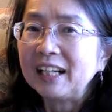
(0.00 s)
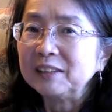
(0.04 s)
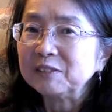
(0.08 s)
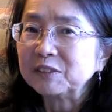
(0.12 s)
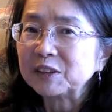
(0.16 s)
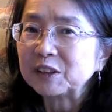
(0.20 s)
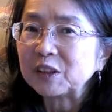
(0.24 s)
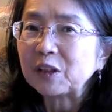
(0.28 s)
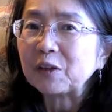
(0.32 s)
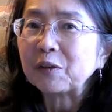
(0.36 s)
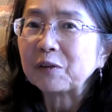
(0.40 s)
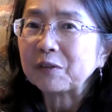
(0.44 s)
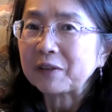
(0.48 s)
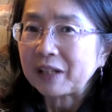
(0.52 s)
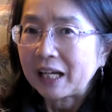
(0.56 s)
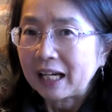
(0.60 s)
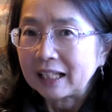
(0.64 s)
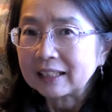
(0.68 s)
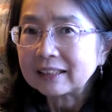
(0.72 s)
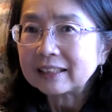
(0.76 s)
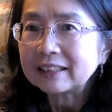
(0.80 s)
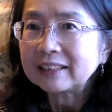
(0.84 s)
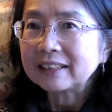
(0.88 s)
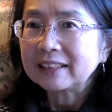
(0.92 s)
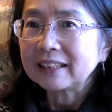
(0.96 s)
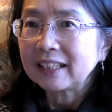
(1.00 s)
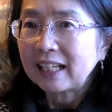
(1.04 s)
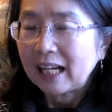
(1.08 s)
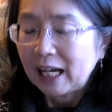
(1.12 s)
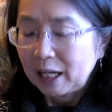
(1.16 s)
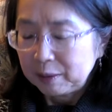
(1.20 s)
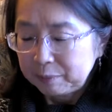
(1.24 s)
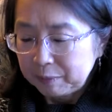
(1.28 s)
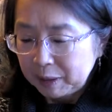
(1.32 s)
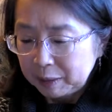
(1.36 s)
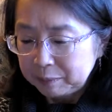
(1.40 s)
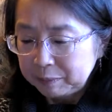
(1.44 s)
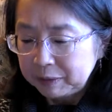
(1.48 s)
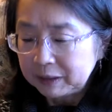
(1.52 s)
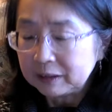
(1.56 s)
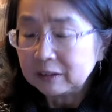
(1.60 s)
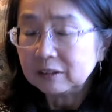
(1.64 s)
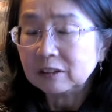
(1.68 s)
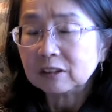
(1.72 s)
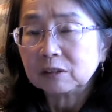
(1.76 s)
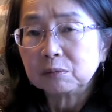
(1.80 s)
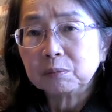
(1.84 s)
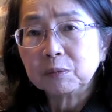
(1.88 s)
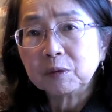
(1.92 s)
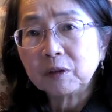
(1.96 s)
so that I may be
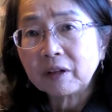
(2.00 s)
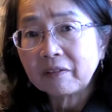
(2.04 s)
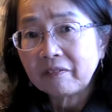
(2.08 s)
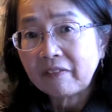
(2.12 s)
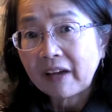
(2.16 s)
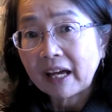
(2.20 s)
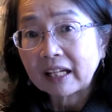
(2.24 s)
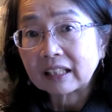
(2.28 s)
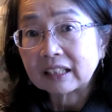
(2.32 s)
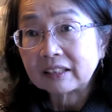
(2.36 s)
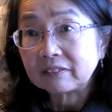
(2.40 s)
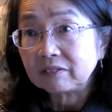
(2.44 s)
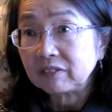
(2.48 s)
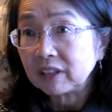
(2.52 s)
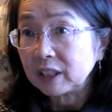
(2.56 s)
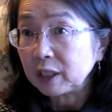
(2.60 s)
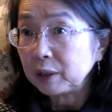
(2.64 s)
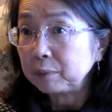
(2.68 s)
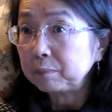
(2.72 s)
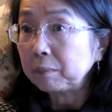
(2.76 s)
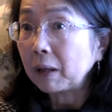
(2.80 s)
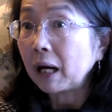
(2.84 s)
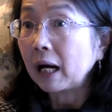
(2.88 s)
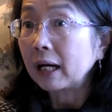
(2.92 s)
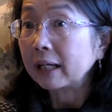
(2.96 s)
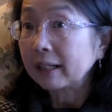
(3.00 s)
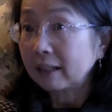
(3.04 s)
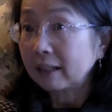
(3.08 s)
used more effectively by